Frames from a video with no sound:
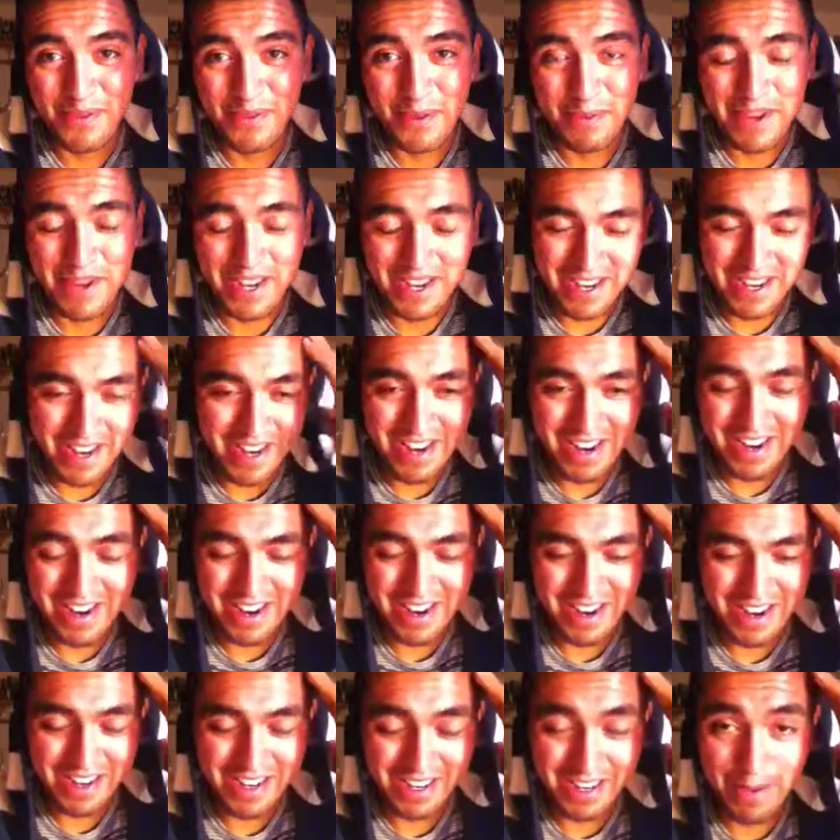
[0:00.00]
For me in here,
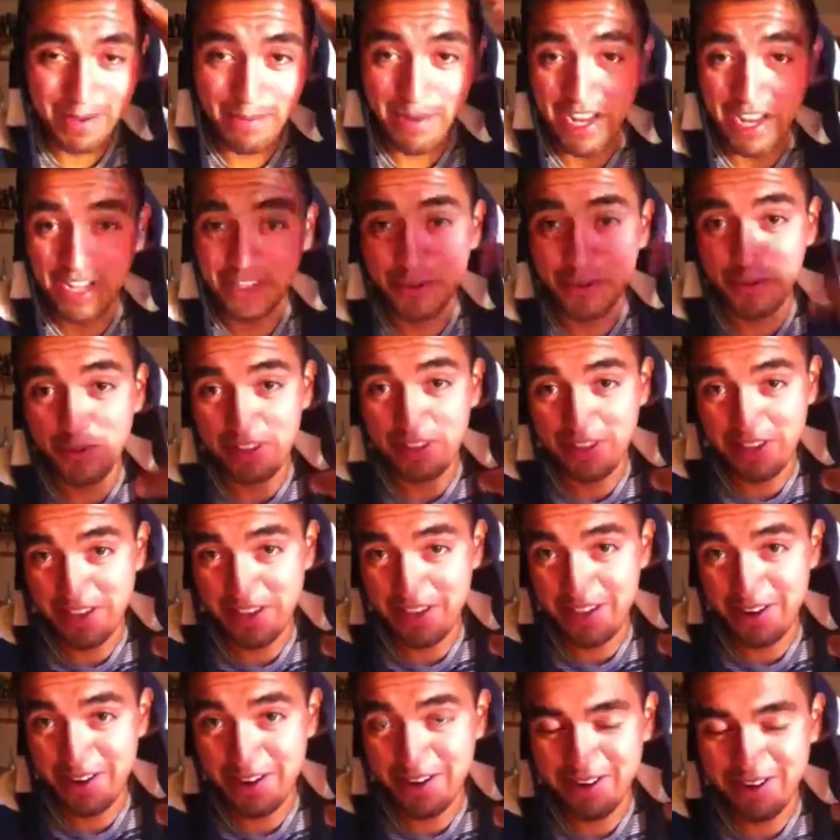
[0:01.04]
coming at you with the
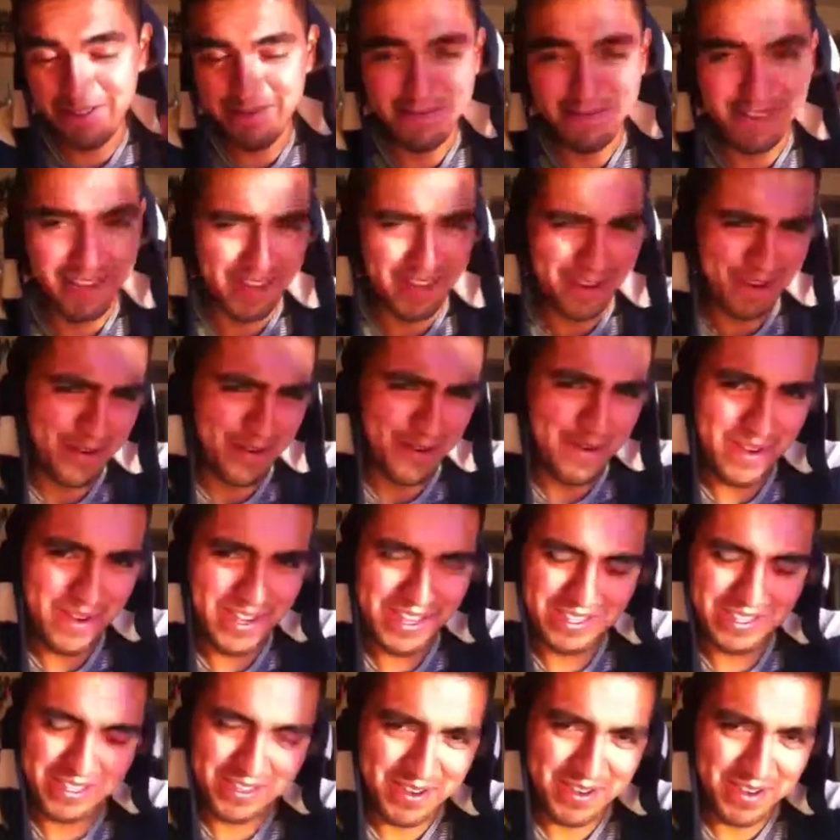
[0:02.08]
heater, like
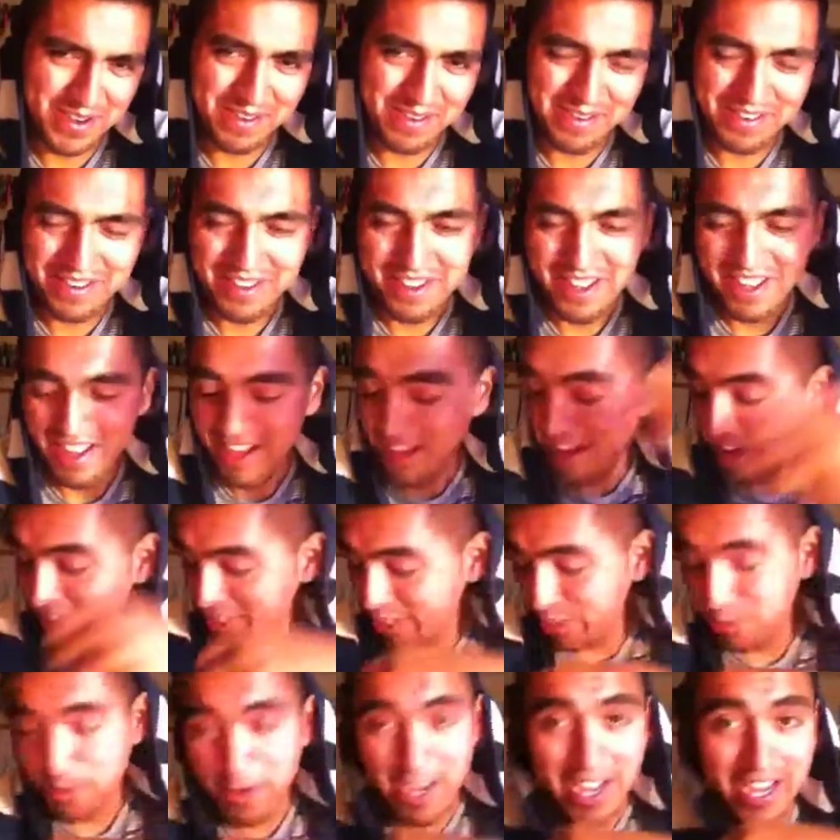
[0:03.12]
always, you know,
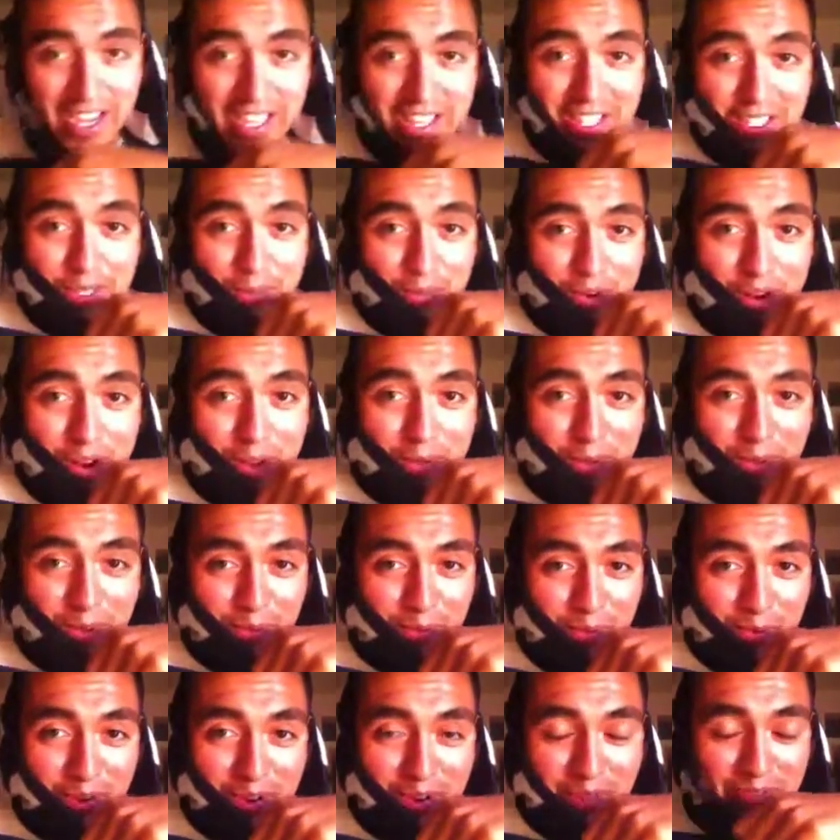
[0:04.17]
swagging this
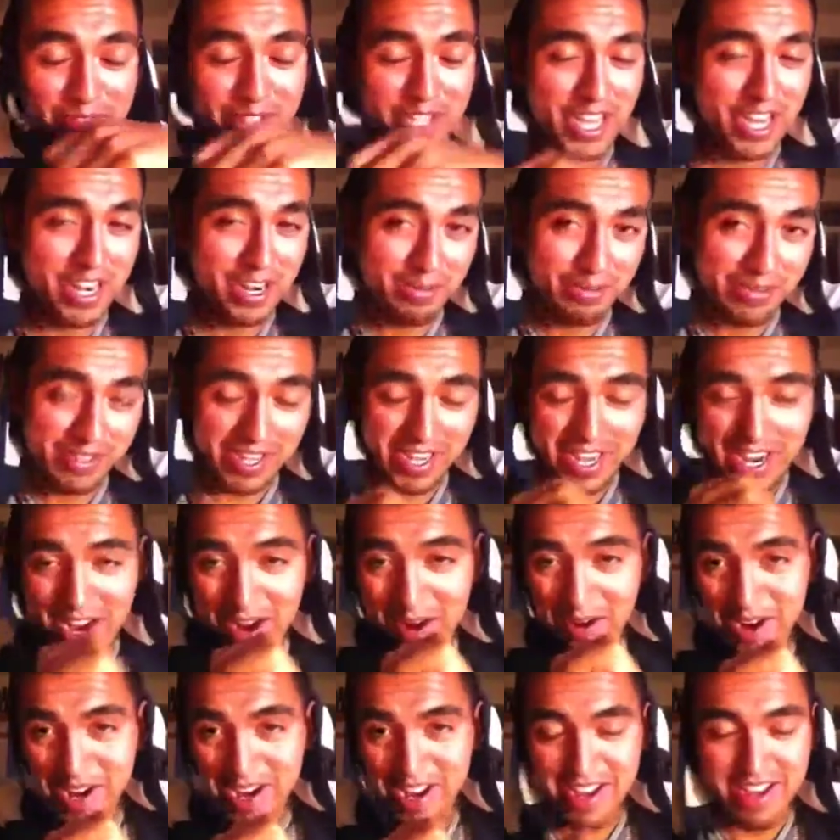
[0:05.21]
premium thrift. Shout out to
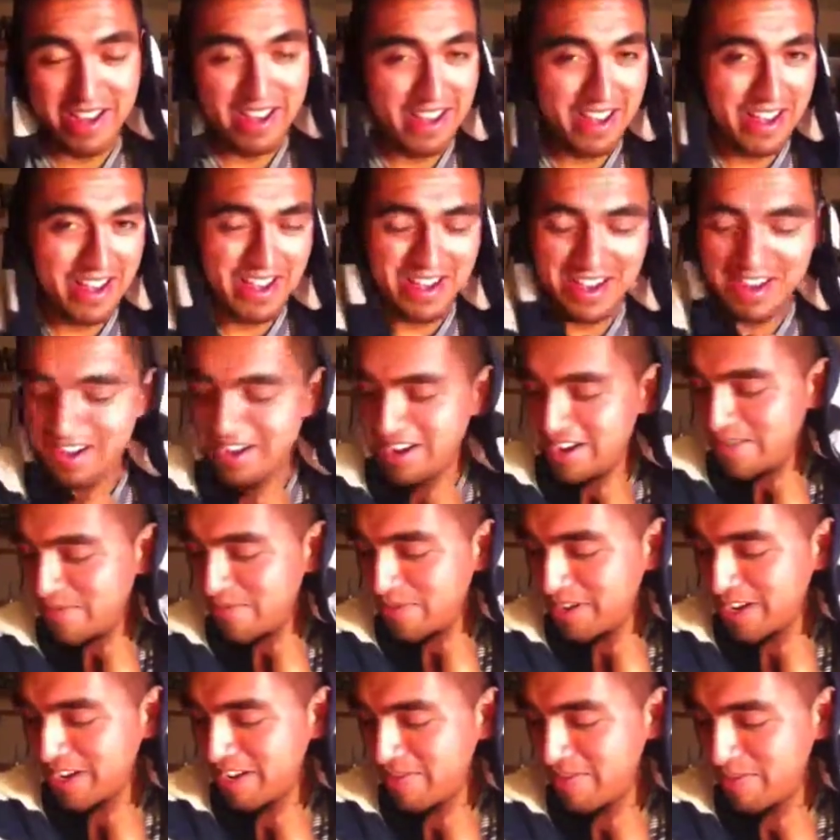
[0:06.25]
Carrie
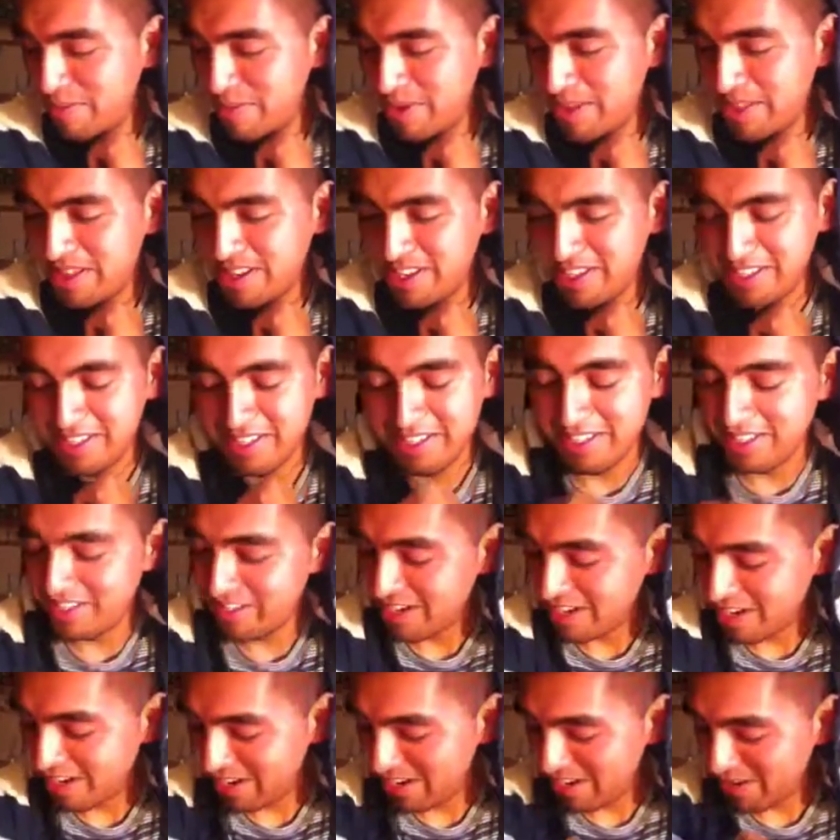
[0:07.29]
for giving me this.
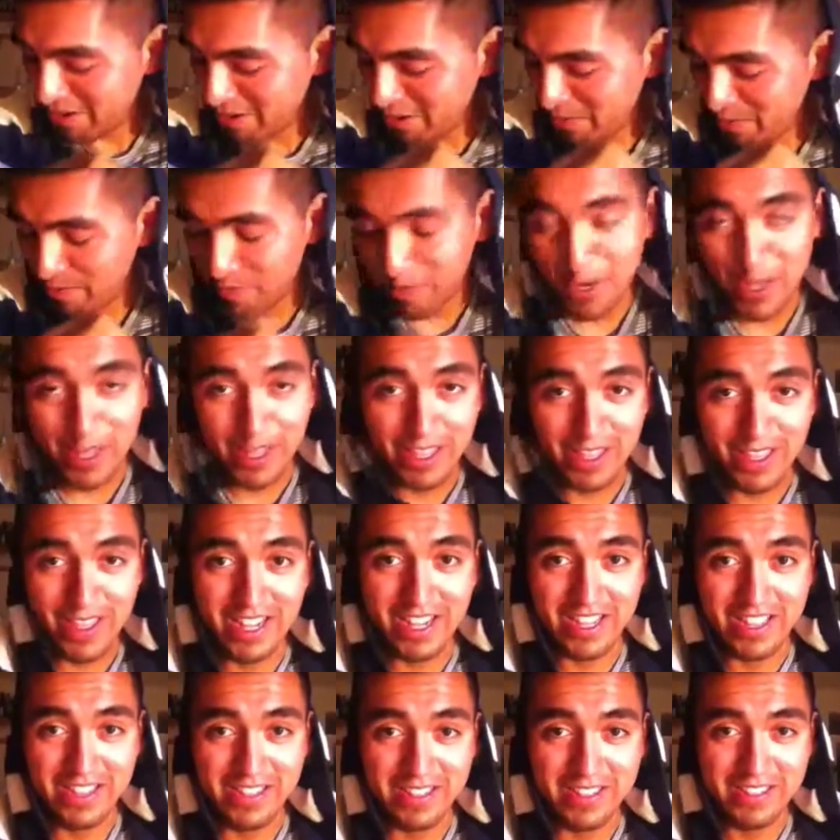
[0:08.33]
I really
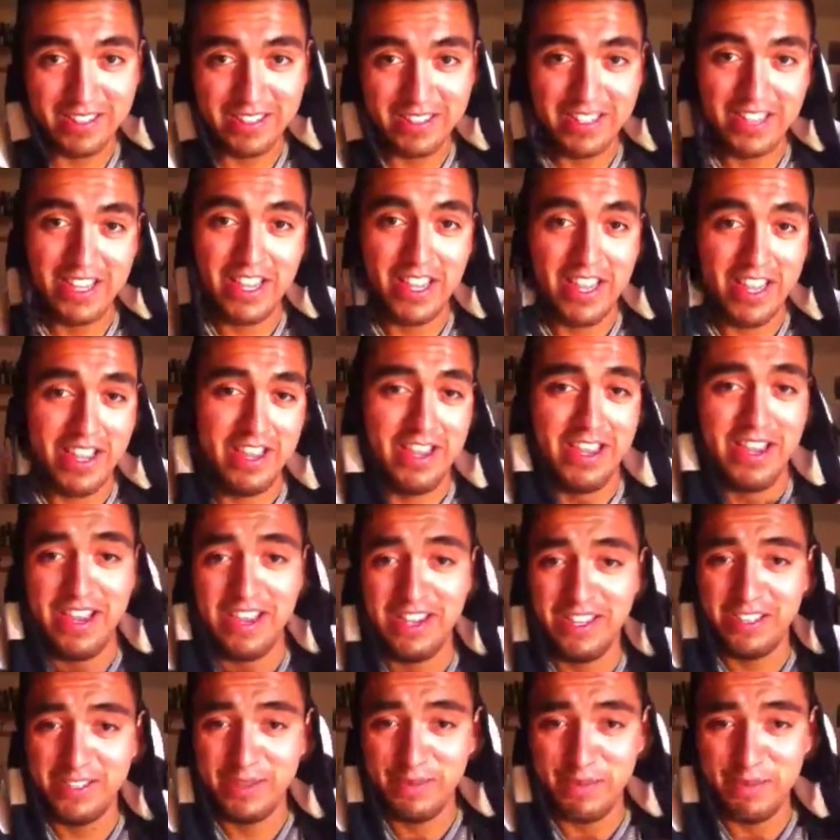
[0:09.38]
like this,
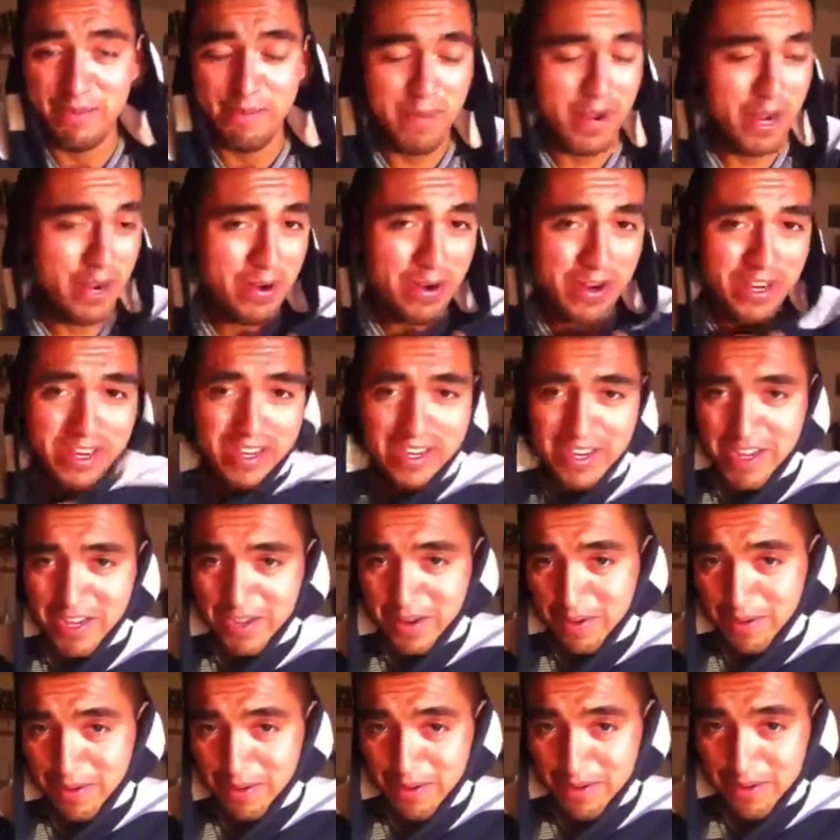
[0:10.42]
and it's American
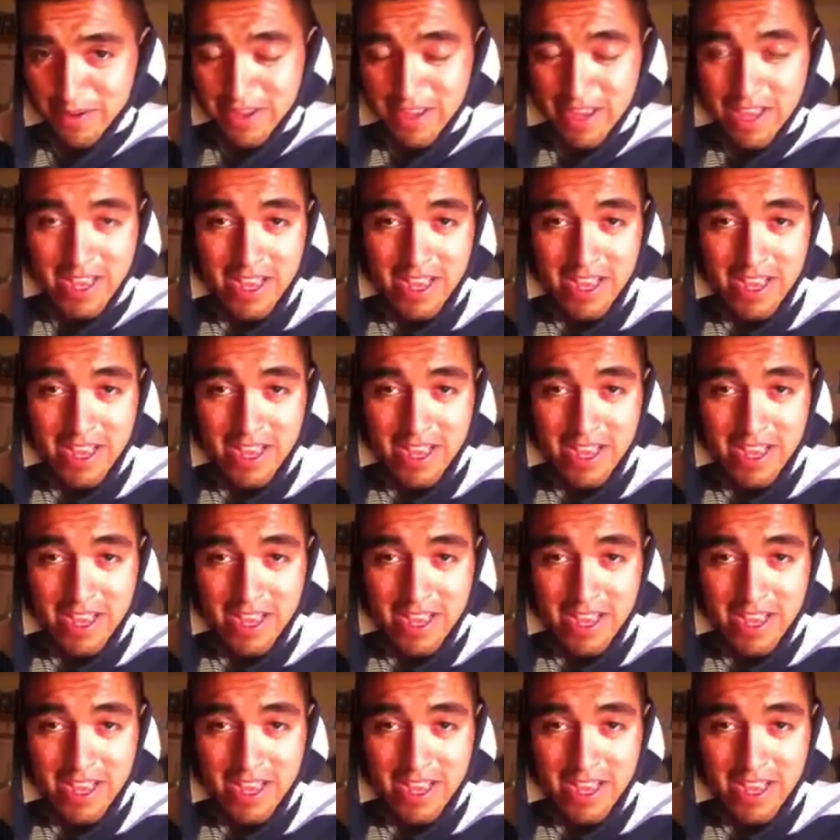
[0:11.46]
Eagle,